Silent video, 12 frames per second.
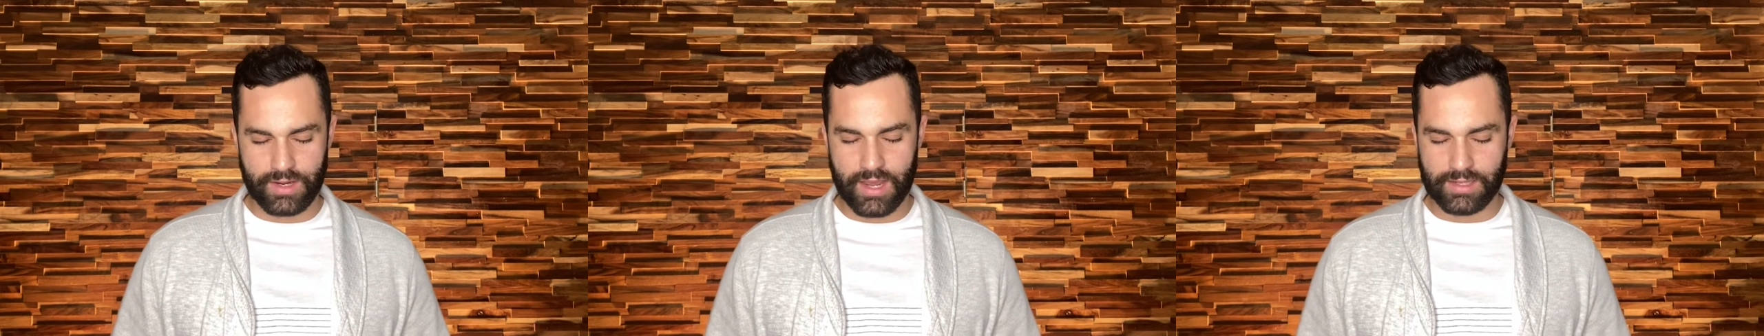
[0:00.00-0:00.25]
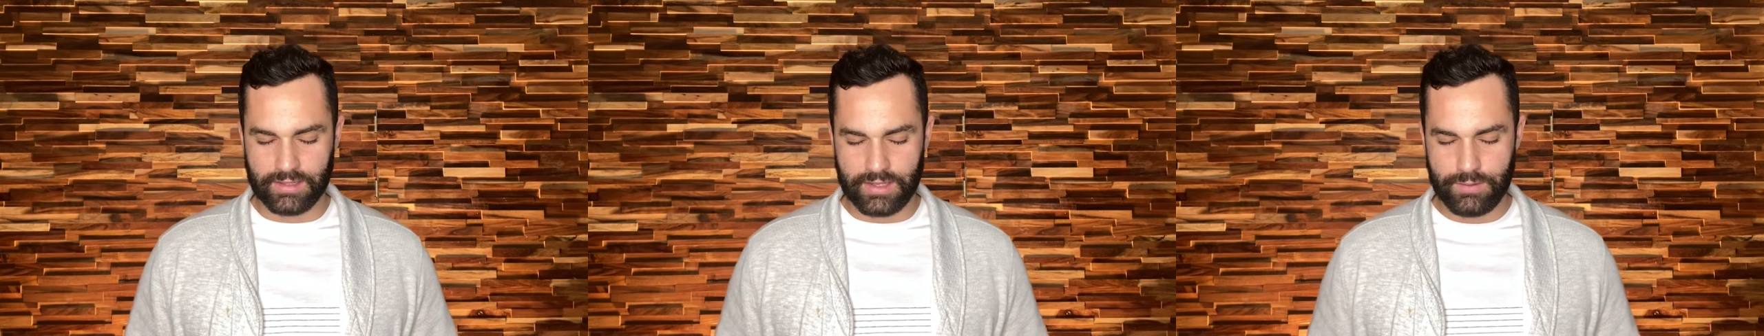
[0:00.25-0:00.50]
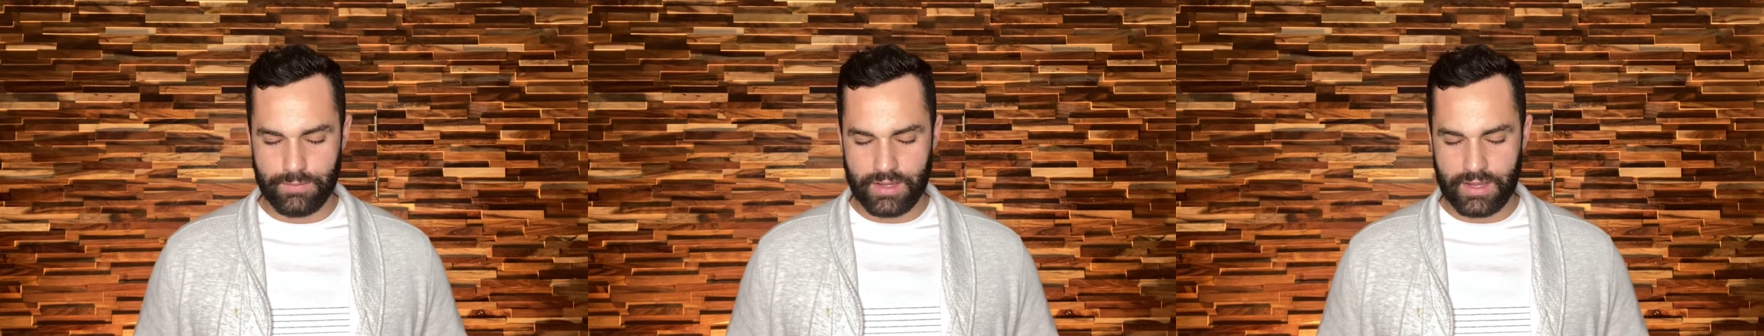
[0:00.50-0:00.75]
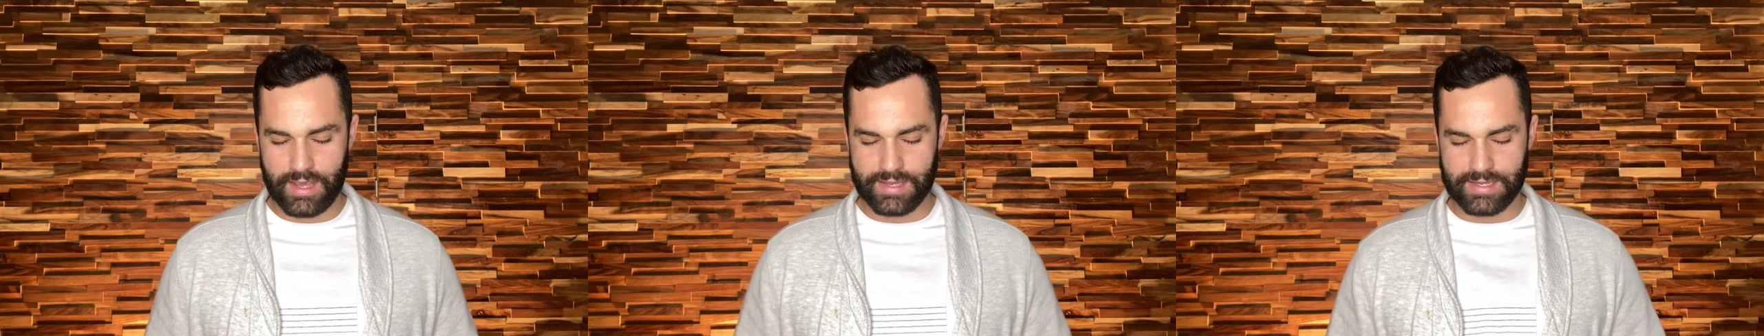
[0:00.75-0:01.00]
God, lead
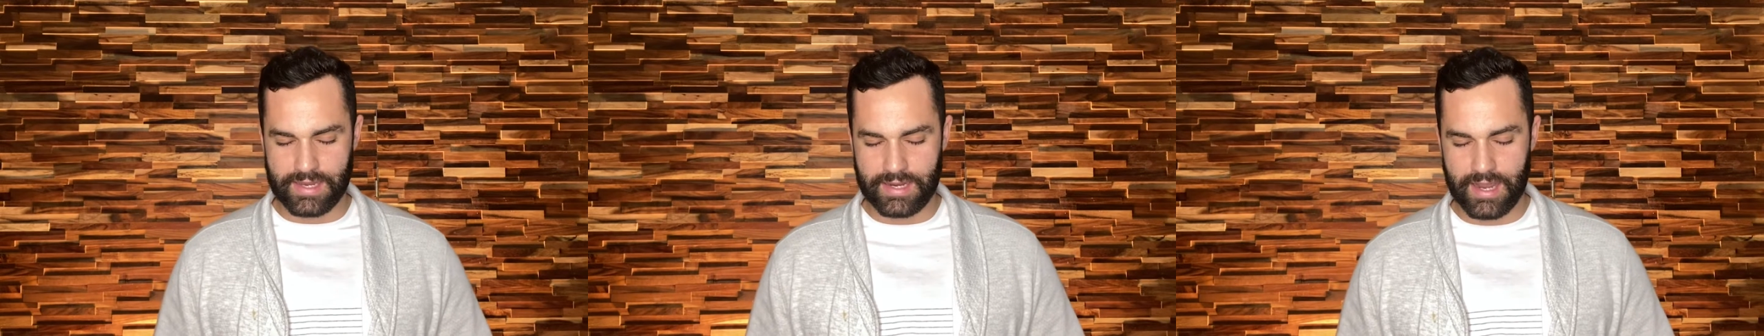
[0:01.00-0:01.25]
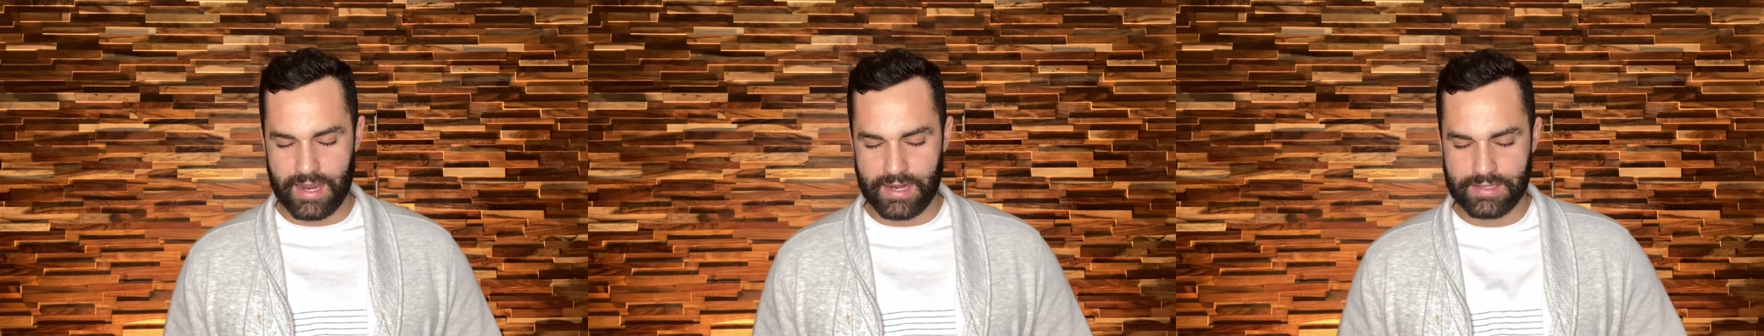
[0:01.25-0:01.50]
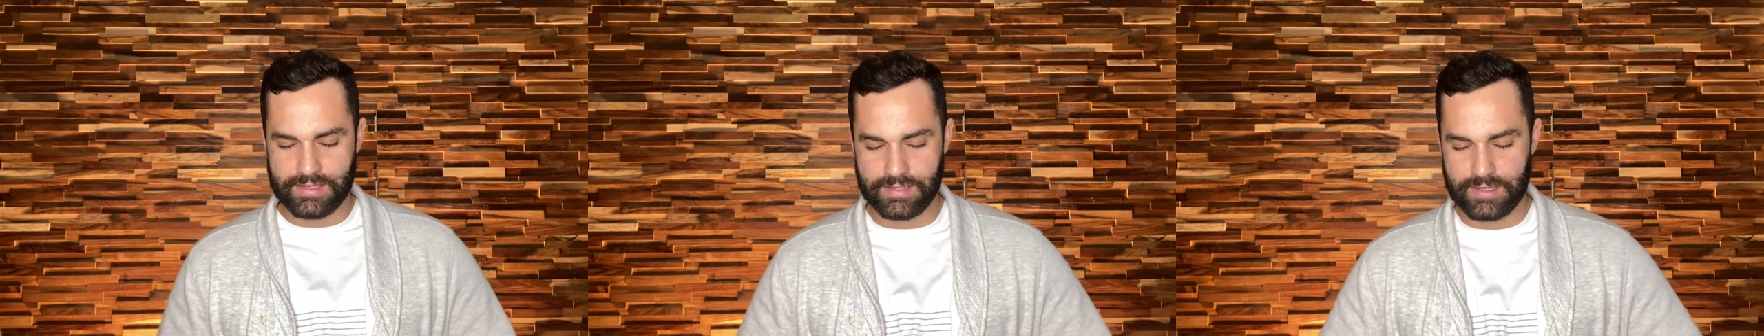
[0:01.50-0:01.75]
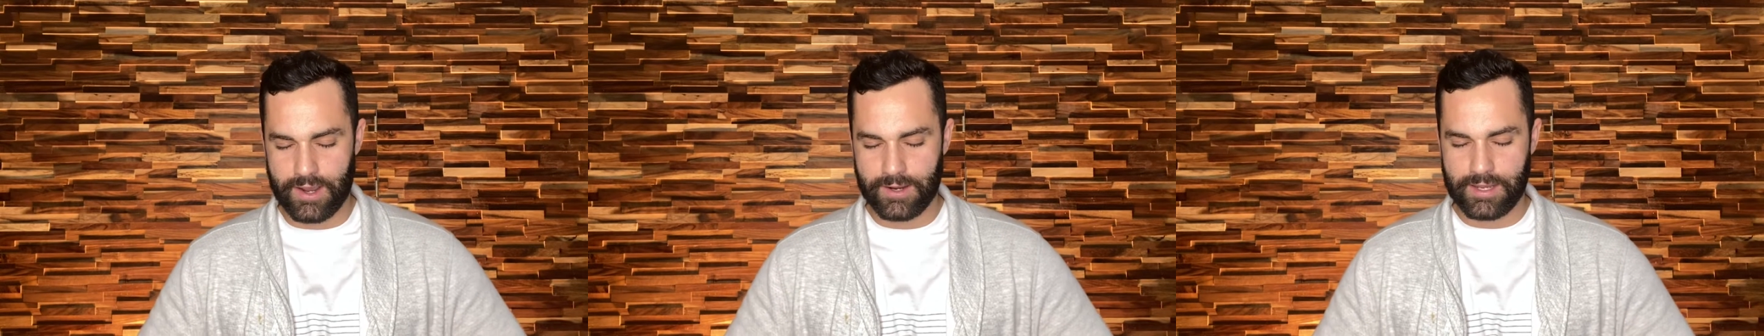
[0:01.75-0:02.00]
me as I guide us in
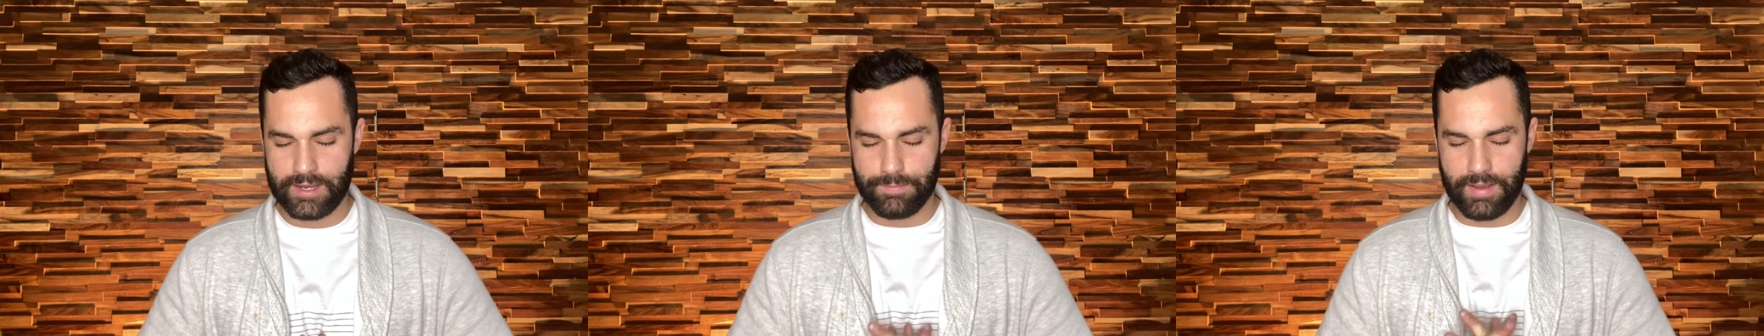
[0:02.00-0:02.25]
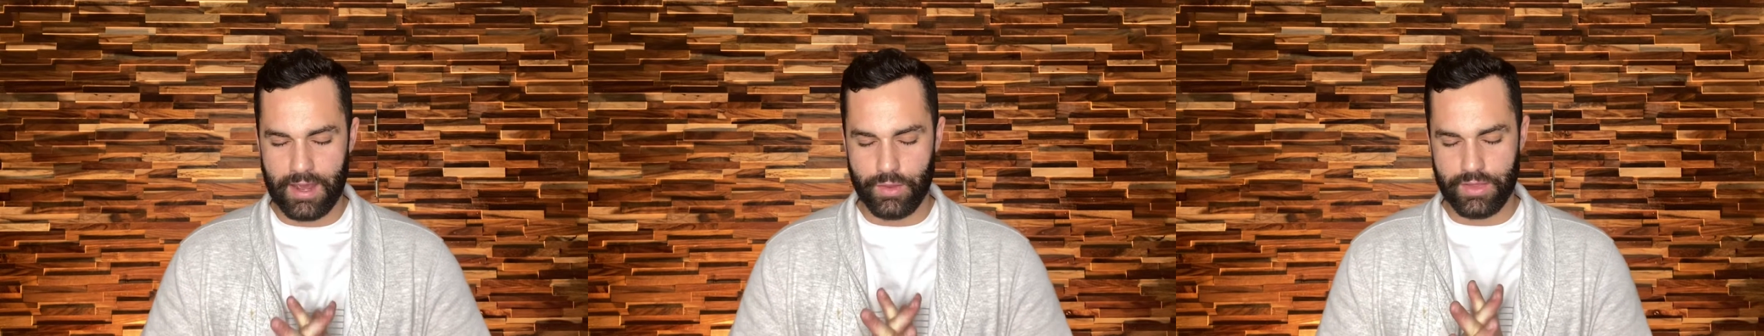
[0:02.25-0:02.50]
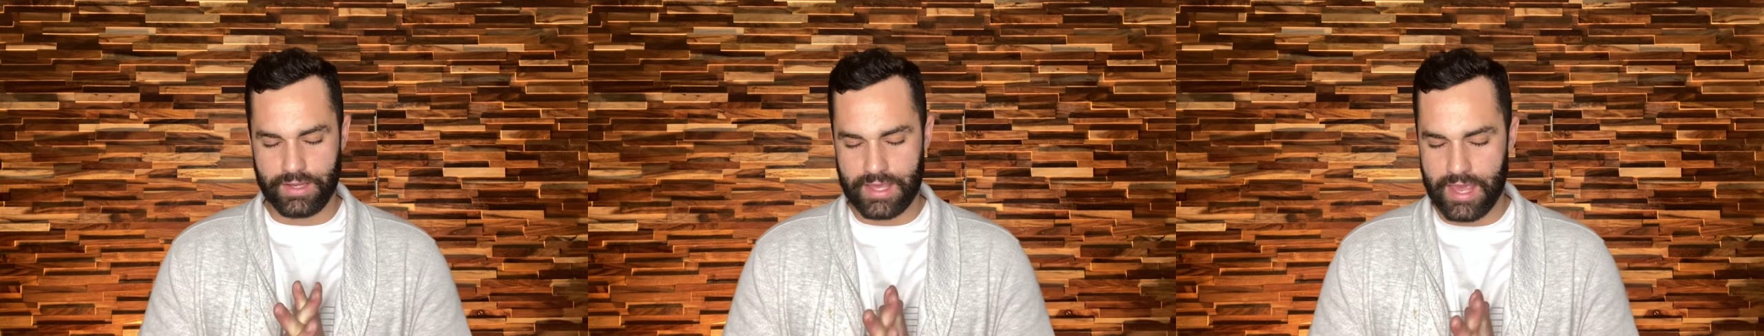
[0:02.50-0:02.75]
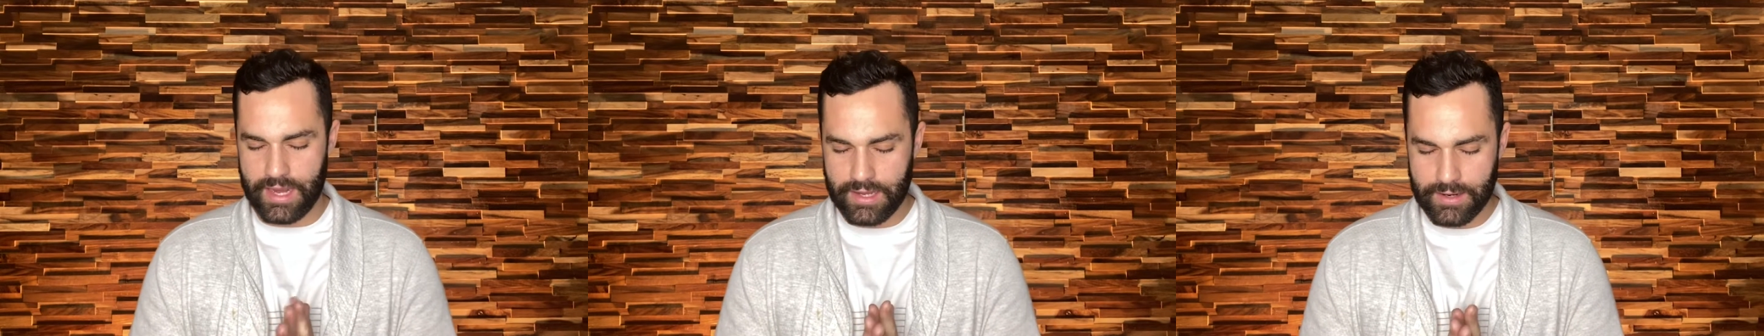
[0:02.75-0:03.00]
talking about the
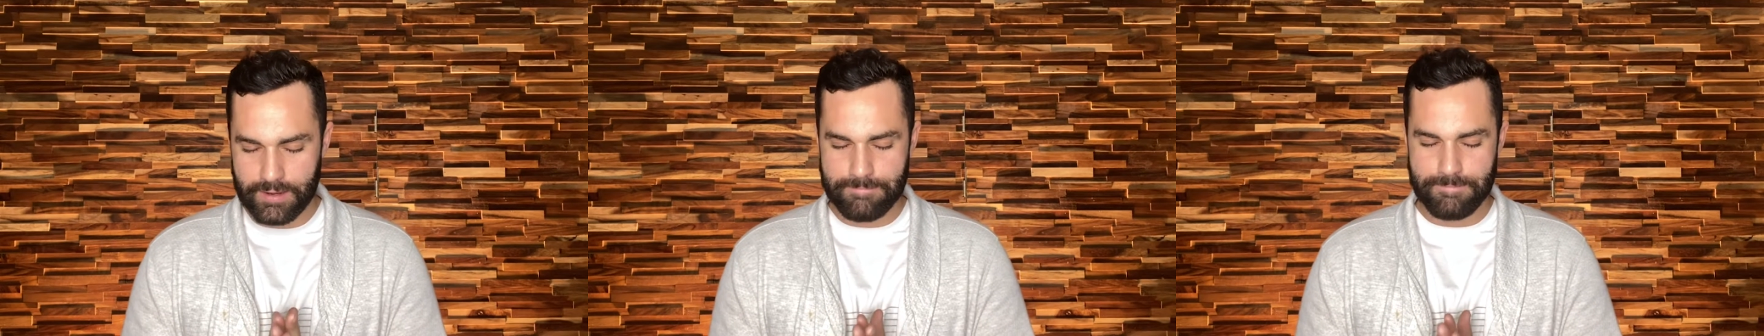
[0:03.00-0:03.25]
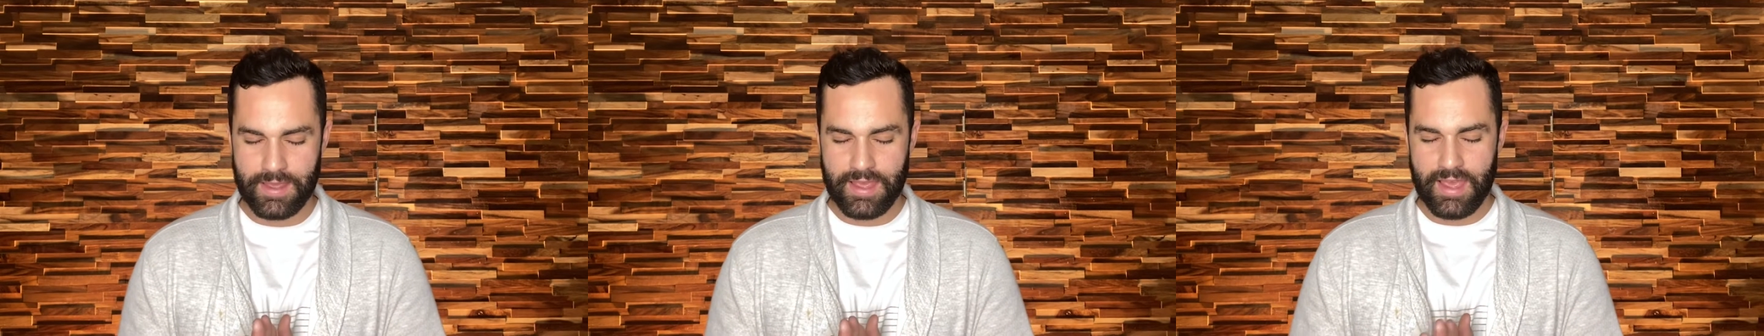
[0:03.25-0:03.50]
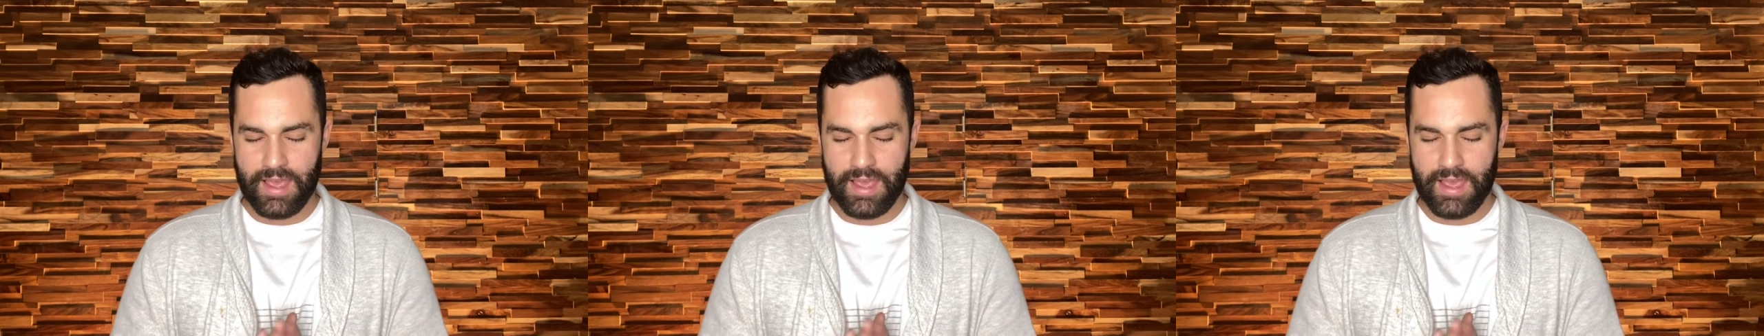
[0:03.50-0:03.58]
kingdom